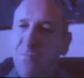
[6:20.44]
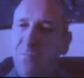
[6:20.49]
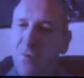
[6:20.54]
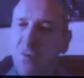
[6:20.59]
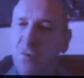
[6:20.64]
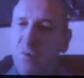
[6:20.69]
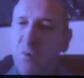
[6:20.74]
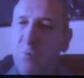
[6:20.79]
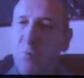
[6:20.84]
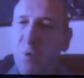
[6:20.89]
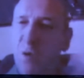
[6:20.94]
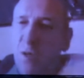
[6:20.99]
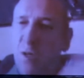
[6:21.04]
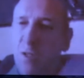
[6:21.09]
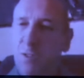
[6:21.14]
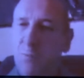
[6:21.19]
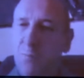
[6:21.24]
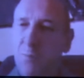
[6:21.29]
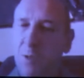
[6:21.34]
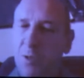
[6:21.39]
first
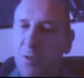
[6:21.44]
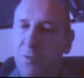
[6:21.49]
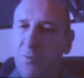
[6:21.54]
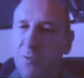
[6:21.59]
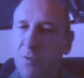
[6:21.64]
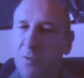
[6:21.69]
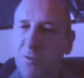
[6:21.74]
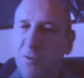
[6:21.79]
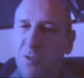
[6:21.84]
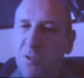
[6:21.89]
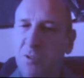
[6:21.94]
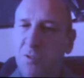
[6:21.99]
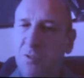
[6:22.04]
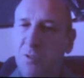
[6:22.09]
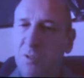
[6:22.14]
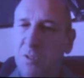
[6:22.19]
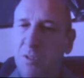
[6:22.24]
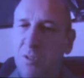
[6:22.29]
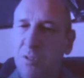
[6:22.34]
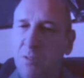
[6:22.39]
remark about
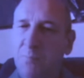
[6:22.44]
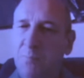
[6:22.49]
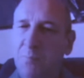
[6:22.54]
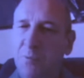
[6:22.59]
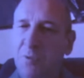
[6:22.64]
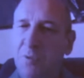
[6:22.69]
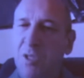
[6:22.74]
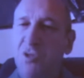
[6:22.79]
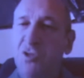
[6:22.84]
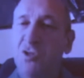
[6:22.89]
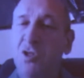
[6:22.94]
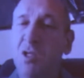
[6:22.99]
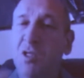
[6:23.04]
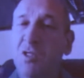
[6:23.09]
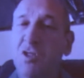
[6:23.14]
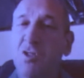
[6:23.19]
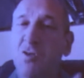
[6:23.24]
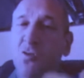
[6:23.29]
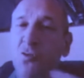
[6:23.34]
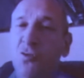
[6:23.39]
the potential
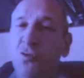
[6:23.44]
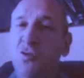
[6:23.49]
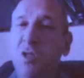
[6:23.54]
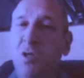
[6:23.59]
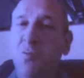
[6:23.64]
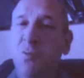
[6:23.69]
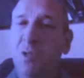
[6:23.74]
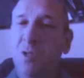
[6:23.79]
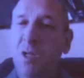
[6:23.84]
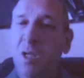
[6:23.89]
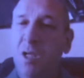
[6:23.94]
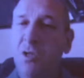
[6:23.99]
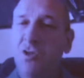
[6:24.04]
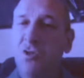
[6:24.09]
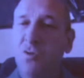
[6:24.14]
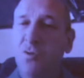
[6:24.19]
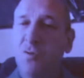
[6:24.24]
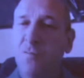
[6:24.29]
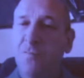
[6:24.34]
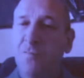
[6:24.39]
exclusionary
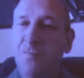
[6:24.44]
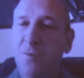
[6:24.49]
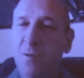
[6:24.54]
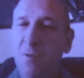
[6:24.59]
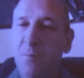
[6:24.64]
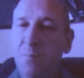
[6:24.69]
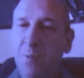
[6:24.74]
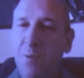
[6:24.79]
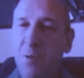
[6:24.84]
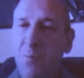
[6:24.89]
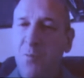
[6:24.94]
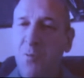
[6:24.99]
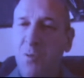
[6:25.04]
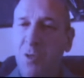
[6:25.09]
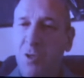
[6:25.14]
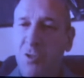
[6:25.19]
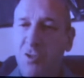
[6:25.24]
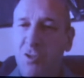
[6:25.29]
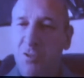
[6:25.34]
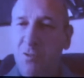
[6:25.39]
nature of peer
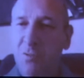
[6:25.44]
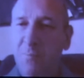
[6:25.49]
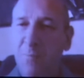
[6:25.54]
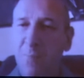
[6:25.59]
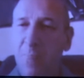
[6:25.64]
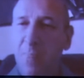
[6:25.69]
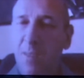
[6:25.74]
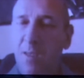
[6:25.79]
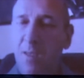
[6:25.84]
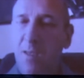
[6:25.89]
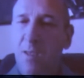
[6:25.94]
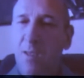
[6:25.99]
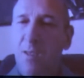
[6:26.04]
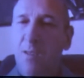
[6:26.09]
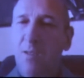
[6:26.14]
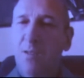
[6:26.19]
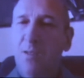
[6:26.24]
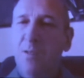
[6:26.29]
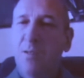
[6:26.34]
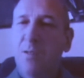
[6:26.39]
production,
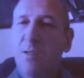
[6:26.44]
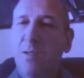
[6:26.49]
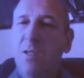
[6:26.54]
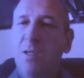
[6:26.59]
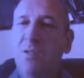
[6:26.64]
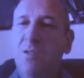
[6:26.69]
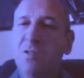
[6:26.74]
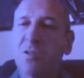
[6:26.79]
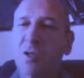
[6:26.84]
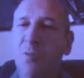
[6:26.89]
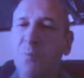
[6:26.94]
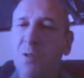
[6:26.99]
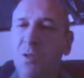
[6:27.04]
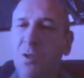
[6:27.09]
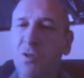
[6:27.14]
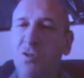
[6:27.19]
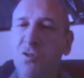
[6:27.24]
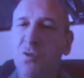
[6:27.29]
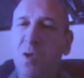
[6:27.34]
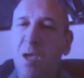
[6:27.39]
it's not
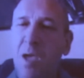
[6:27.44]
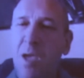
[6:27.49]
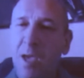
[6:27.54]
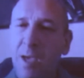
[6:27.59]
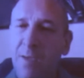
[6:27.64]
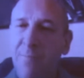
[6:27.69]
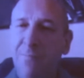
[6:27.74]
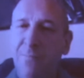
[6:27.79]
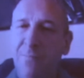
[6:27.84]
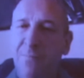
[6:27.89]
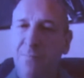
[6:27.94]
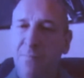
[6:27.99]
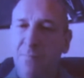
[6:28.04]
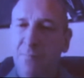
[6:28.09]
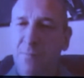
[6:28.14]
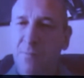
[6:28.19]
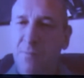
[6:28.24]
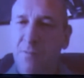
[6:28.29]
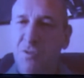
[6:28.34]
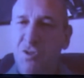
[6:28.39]
because you have
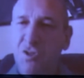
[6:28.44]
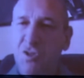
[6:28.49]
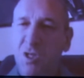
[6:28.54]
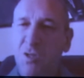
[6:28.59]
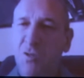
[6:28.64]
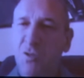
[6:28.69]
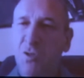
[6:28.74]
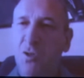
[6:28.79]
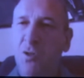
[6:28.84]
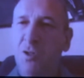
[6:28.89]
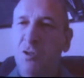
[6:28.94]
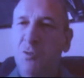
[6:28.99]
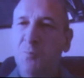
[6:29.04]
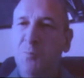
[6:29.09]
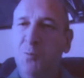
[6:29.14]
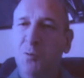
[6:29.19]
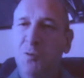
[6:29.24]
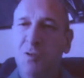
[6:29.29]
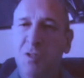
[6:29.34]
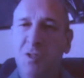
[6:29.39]
shared knowledge
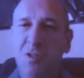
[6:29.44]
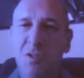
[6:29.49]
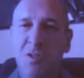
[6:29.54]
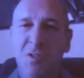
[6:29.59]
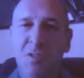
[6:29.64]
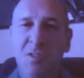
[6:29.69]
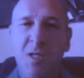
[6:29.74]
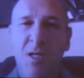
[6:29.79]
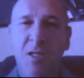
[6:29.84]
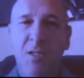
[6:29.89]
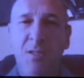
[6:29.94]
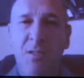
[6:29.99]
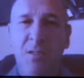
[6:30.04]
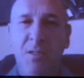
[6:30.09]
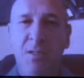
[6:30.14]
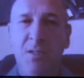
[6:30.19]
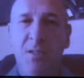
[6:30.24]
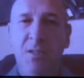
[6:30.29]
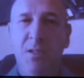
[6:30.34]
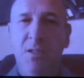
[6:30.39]
pools in a
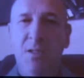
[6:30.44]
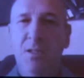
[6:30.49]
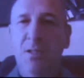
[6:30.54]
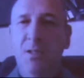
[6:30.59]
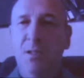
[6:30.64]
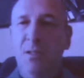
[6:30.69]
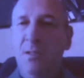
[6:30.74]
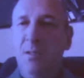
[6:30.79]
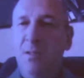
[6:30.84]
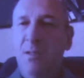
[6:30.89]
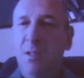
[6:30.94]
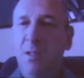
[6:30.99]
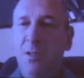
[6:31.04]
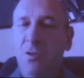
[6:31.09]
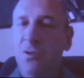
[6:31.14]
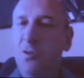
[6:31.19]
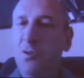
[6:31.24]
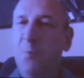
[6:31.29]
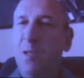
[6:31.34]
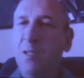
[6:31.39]
society that
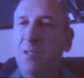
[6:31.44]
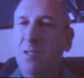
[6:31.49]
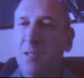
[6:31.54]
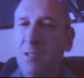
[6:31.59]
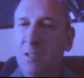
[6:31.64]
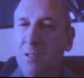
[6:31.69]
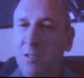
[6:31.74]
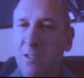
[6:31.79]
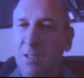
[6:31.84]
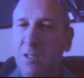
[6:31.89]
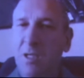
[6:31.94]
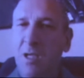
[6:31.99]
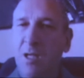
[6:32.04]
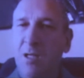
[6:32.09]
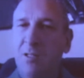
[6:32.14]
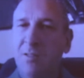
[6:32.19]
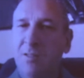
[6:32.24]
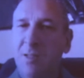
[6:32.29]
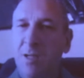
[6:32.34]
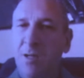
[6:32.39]
automatically the
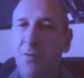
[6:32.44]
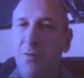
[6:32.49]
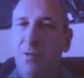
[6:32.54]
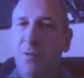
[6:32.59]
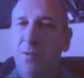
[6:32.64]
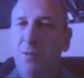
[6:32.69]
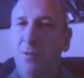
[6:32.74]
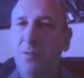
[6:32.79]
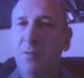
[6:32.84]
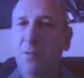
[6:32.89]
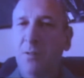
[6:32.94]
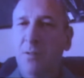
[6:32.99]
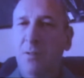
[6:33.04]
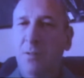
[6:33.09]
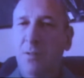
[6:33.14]
egalitarian